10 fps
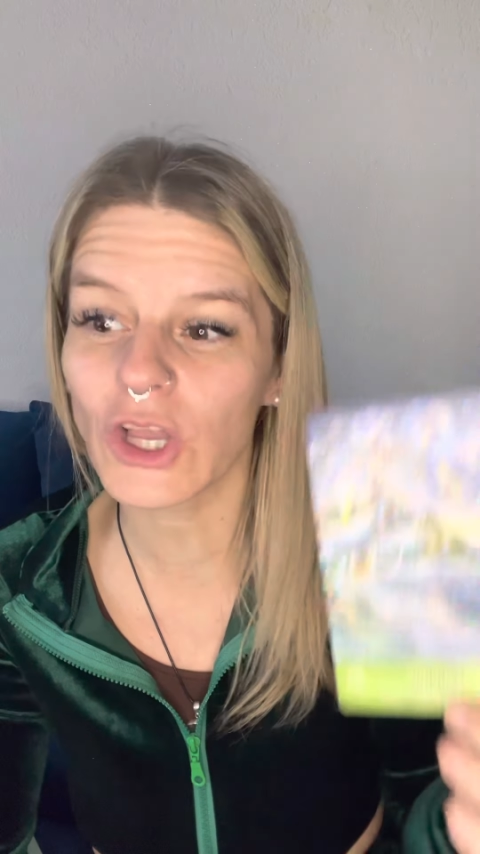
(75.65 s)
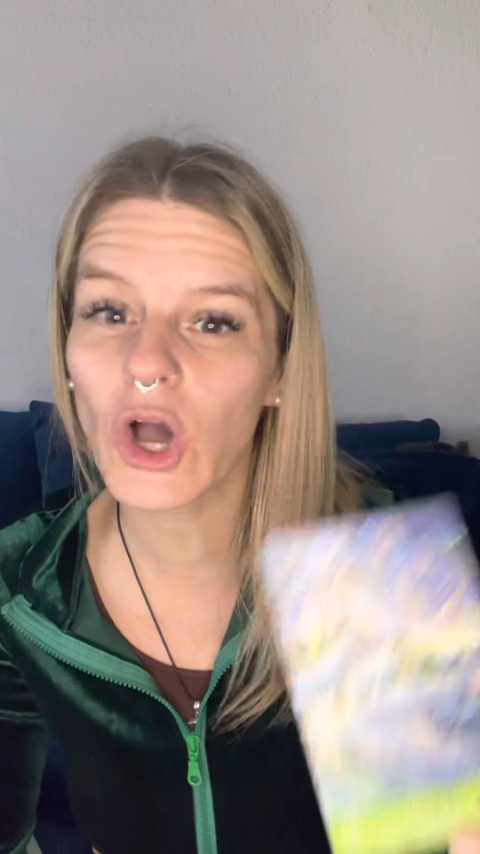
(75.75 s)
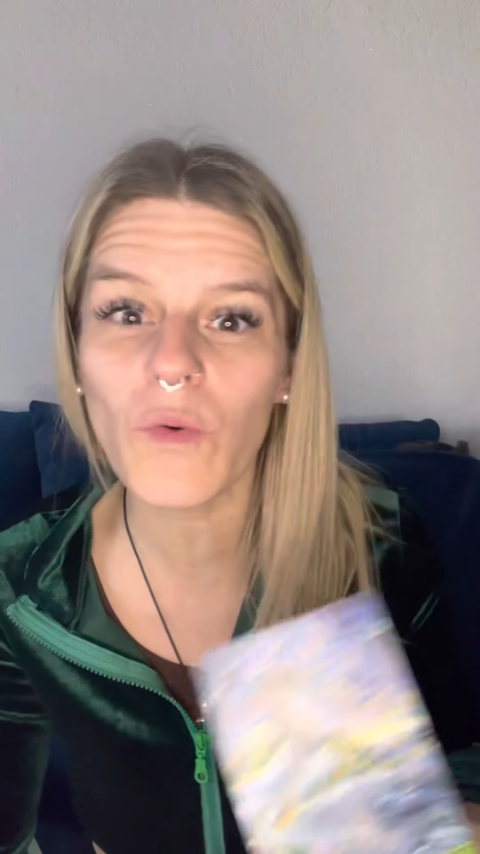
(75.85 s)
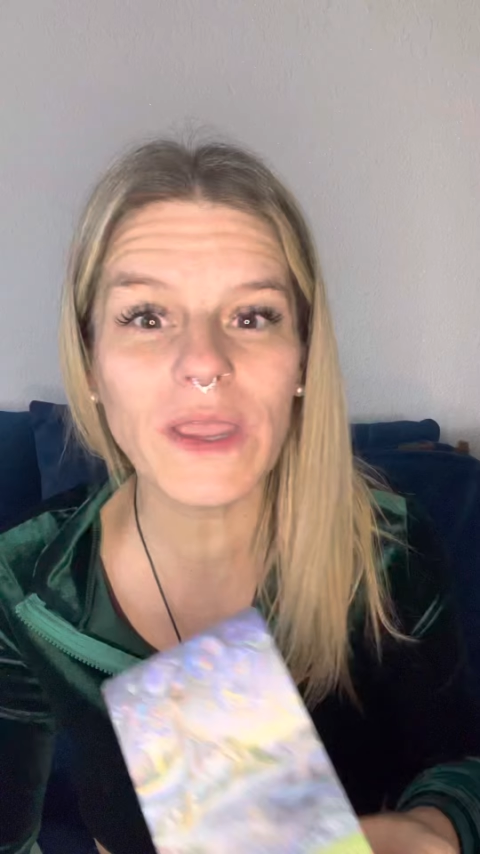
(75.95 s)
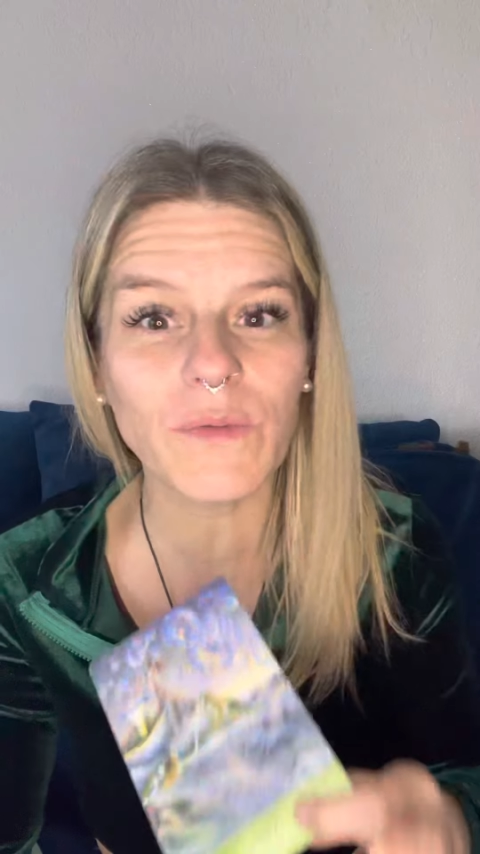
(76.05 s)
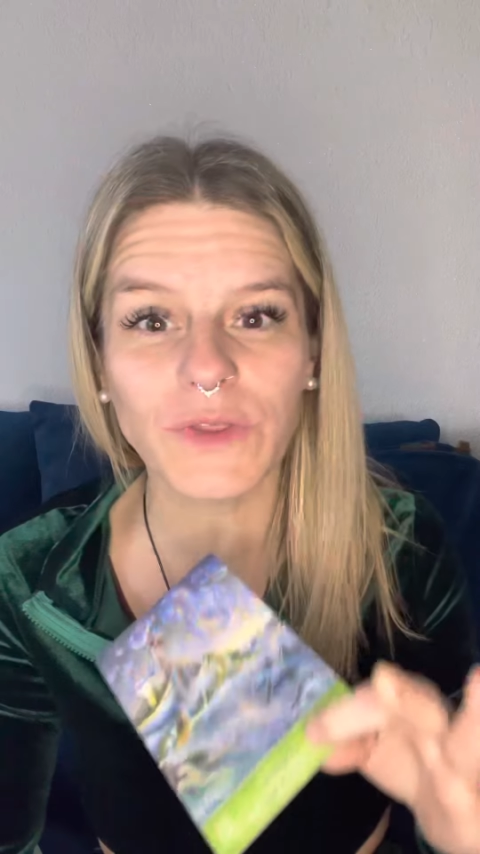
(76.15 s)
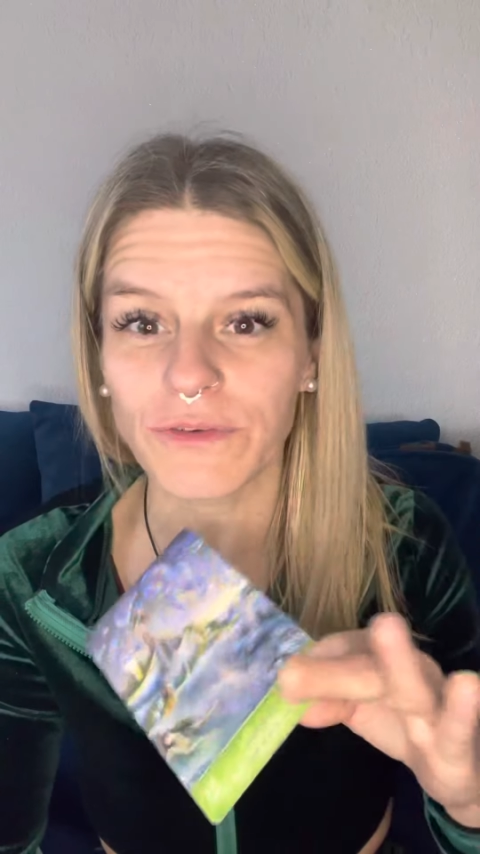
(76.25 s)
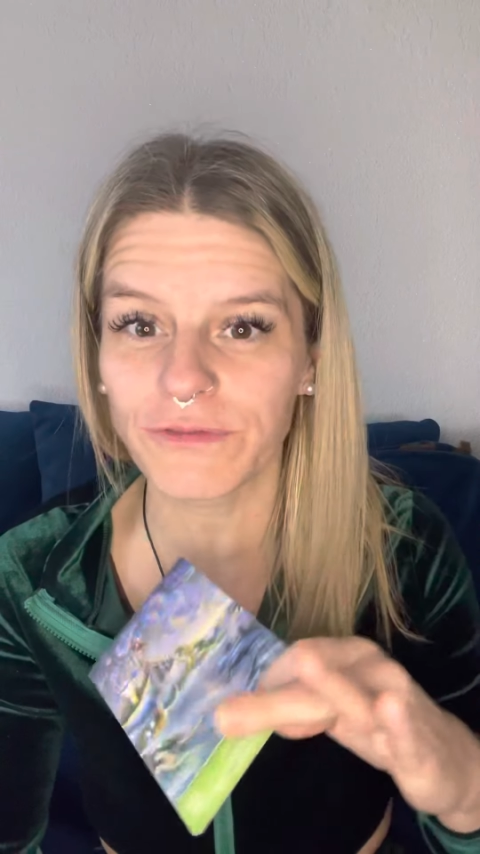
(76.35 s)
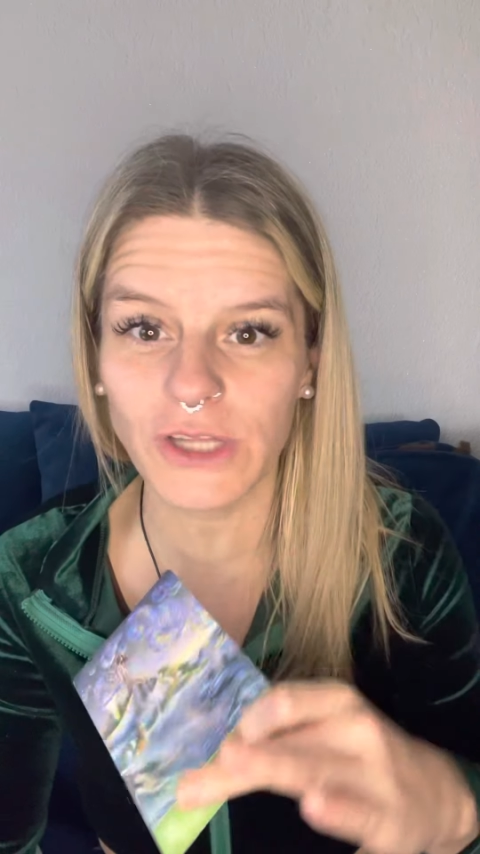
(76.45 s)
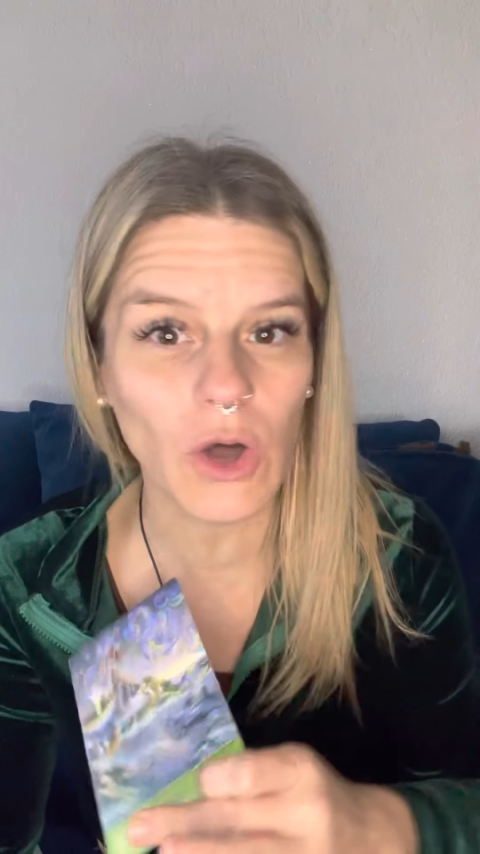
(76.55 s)
going with the
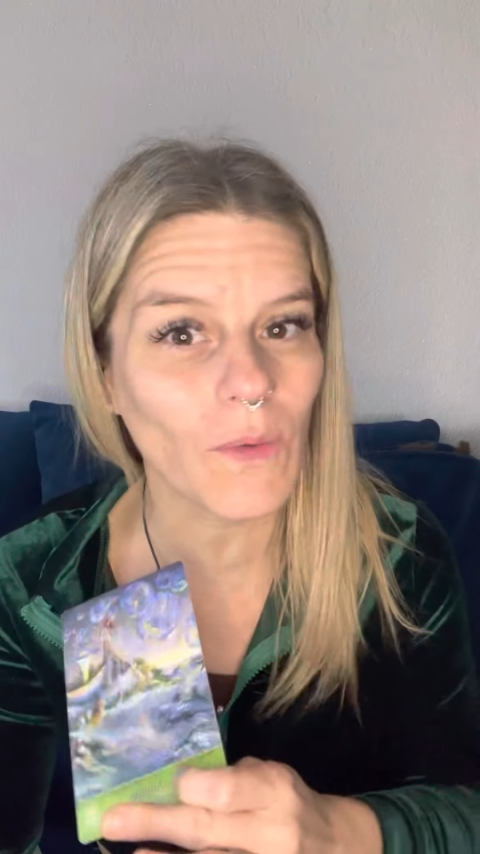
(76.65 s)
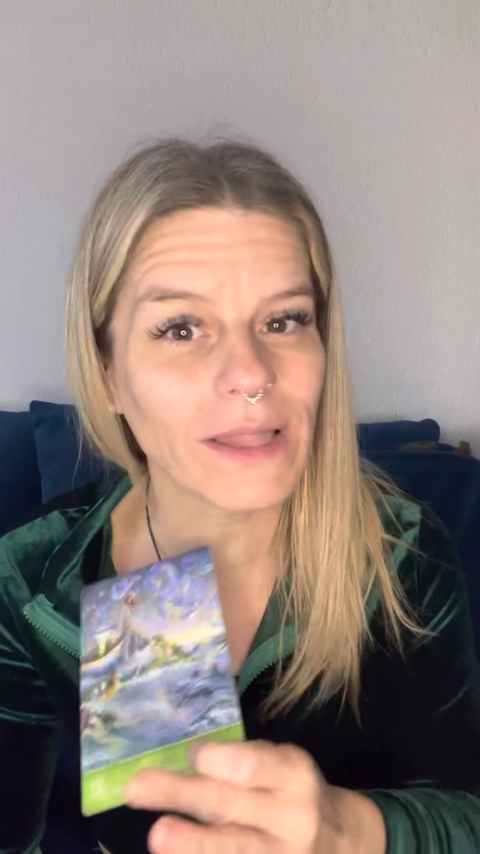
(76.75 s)
flow